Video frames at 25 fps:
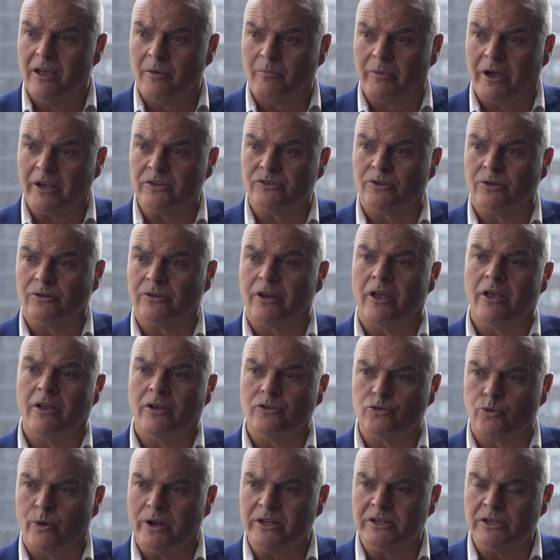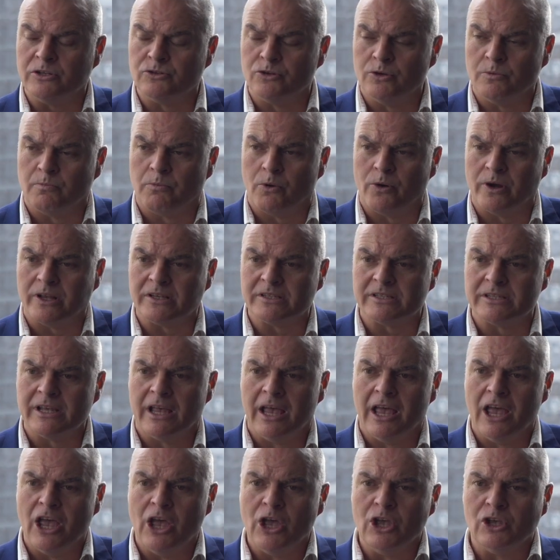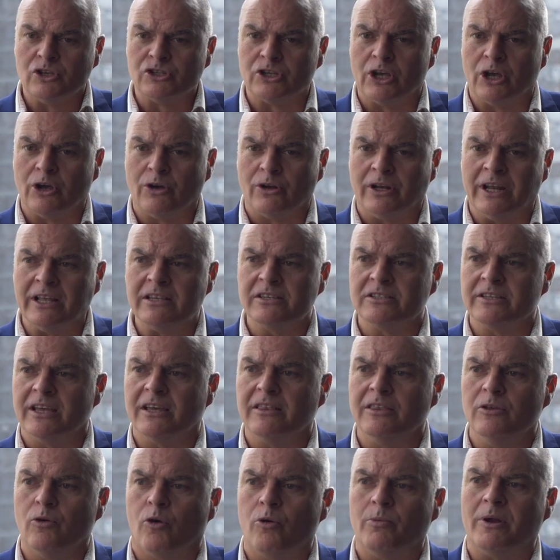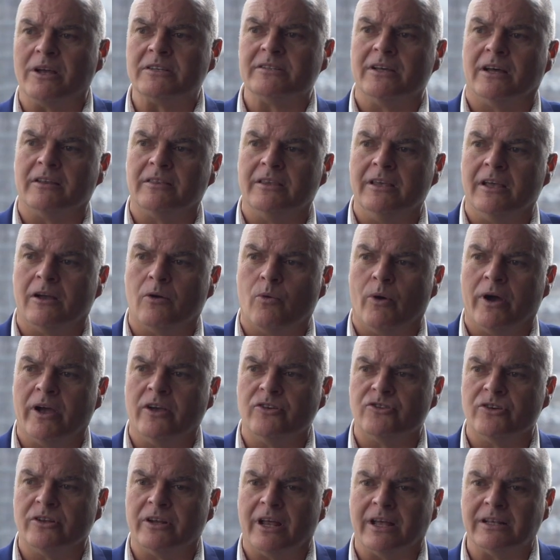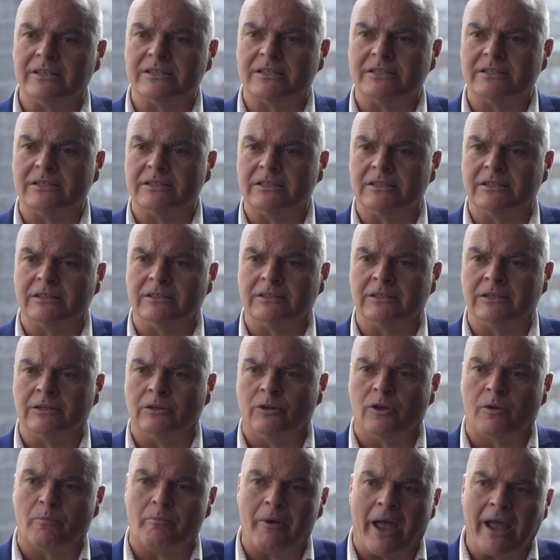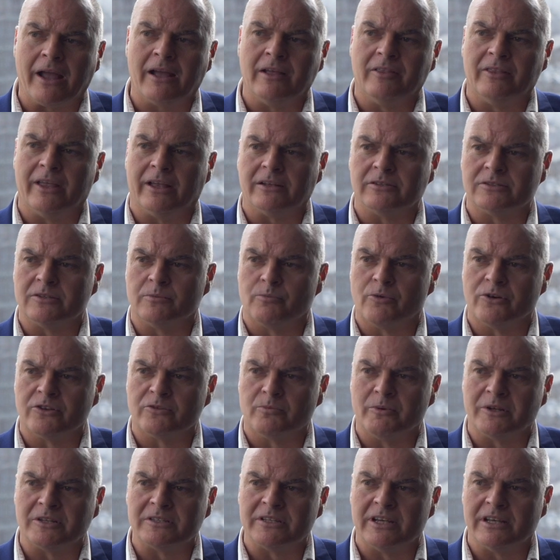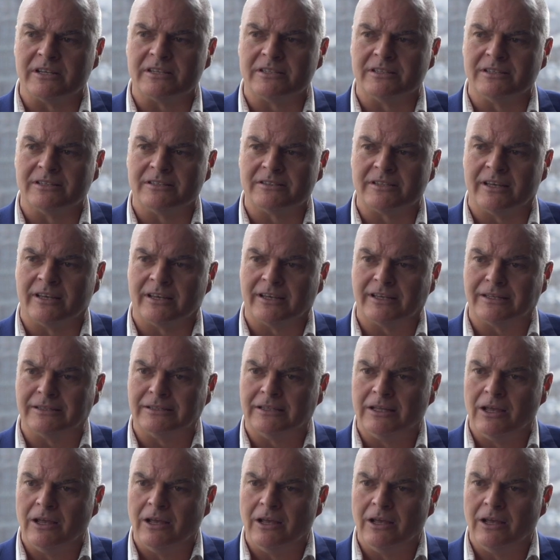based on 22 points. So let's take the All Blacks out of the equation and look back in that Brisbane test and say